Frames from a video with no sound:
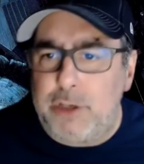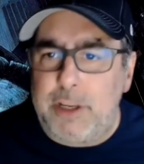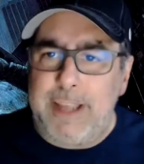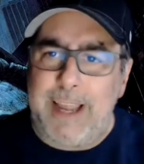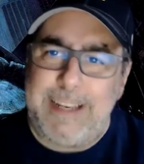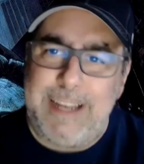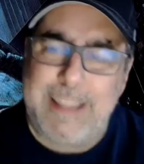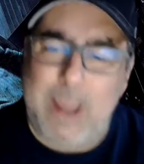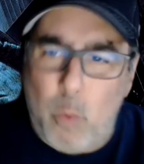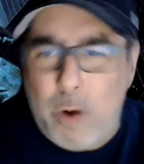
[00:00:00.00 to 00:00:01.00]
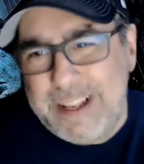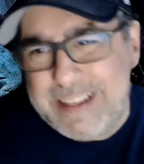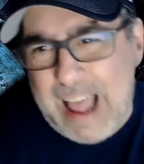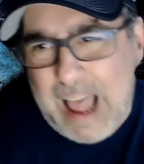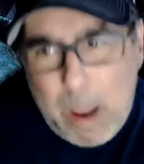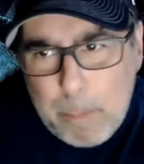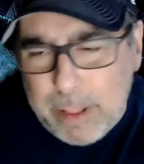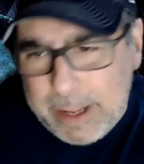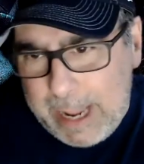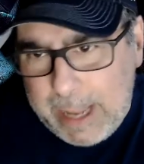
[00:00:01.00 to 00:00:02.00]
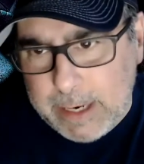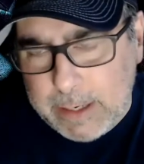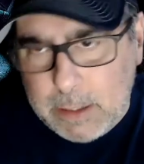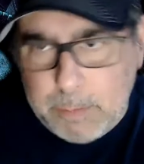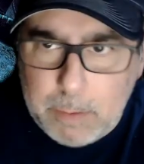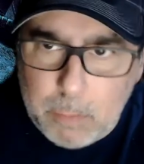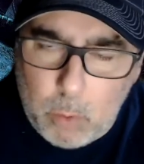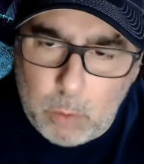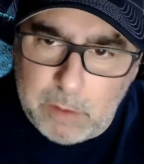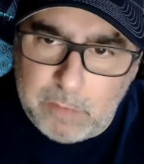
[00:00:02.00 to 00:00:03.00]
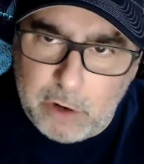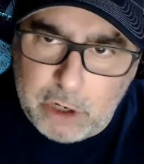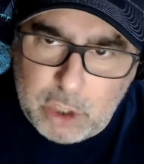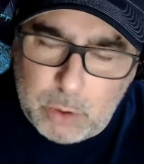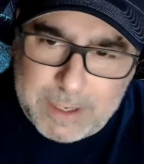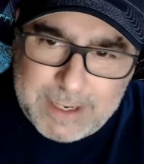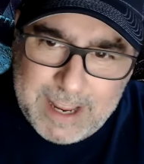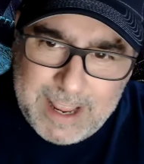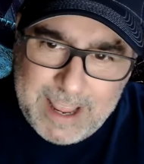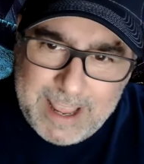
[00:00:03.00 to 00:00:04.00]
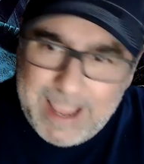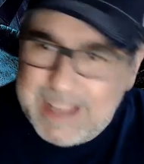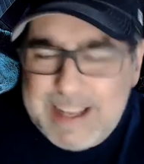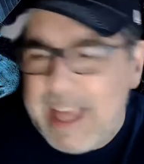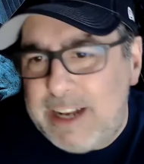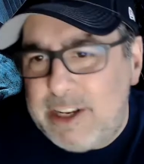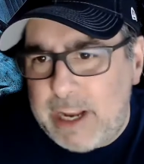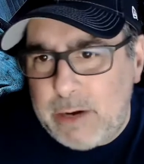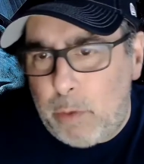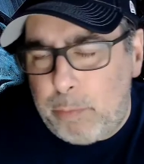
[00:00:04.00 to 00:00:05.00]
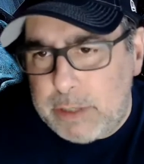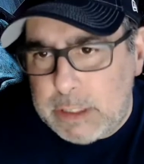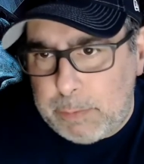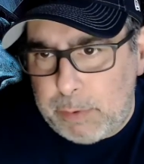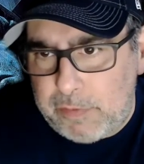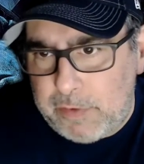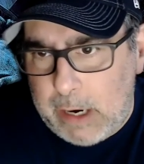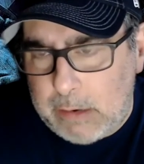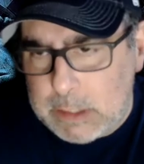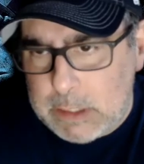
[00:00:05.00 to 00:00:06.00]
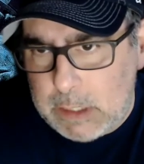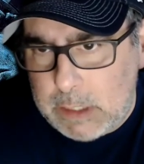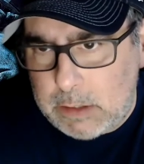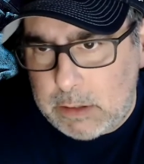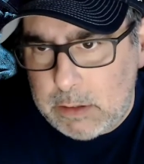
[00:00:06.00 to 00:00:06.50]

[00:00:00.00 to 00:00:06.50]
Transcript: So the idea that one is obligated to be morally virtuous is not a general principle for Aristotle.